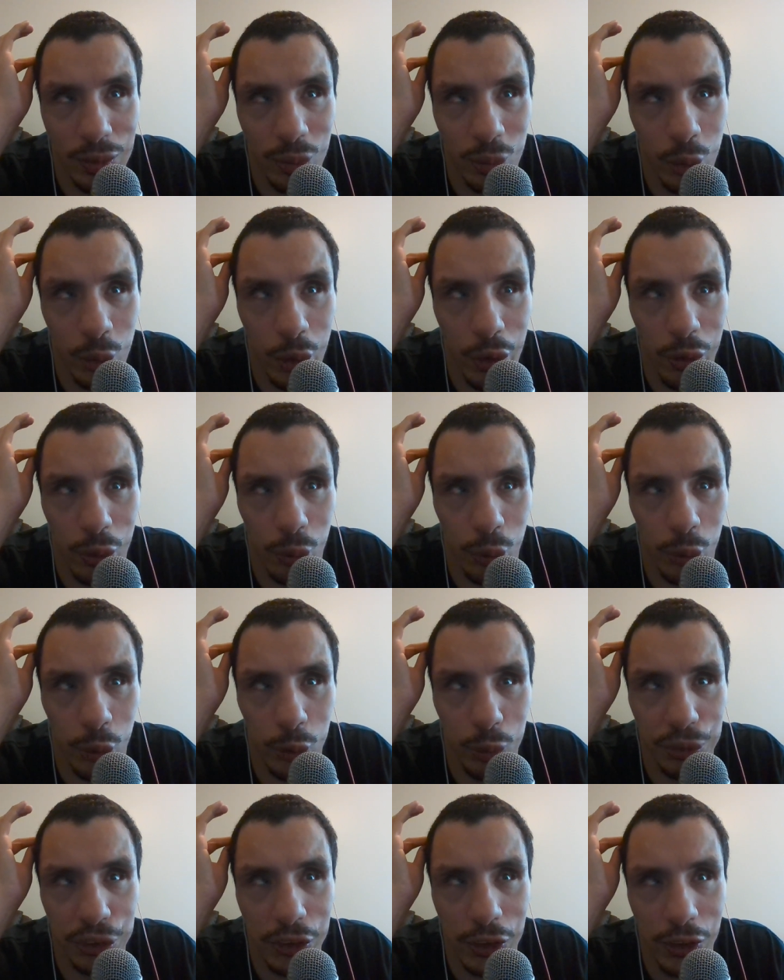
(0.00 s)
where the
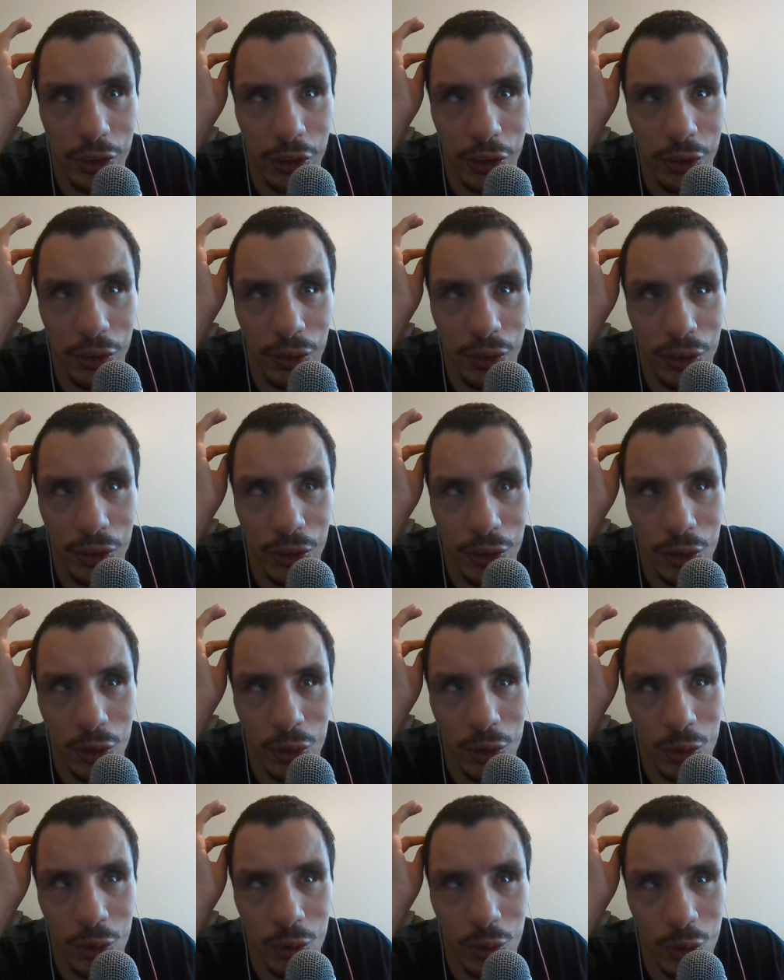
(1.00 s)
rooms are,
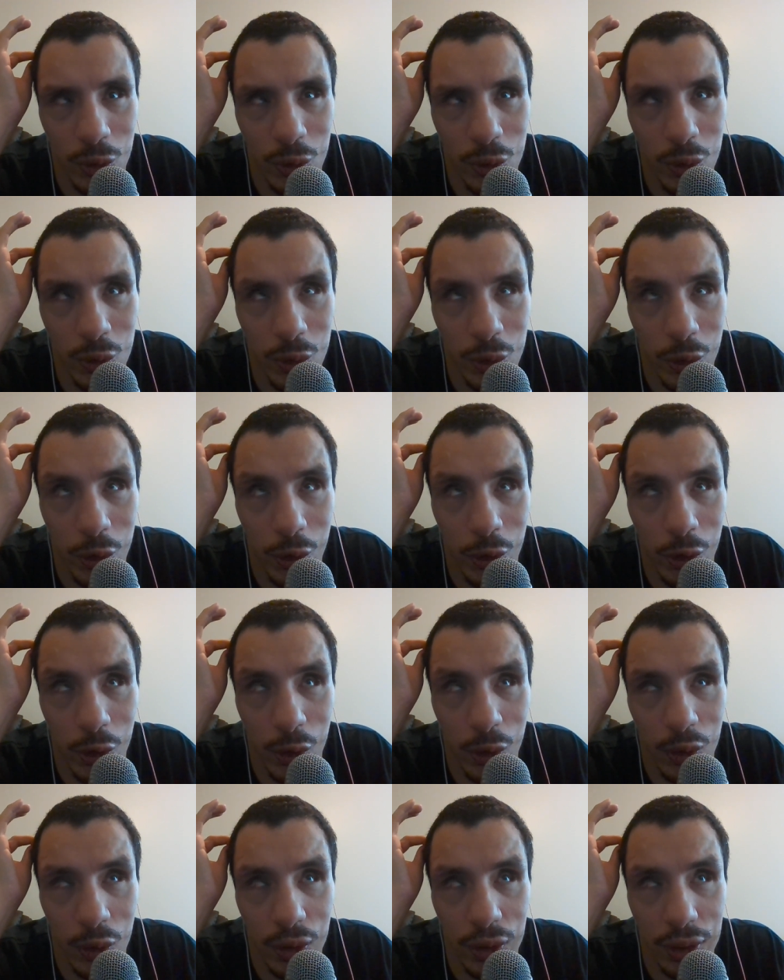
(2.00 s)

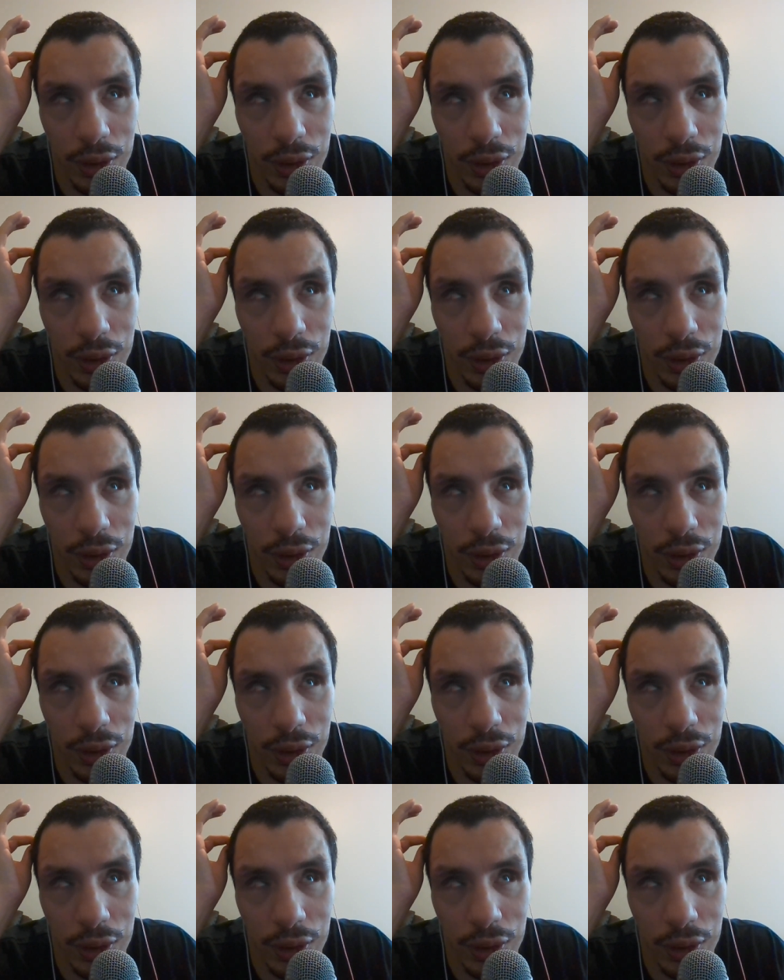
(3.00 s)
or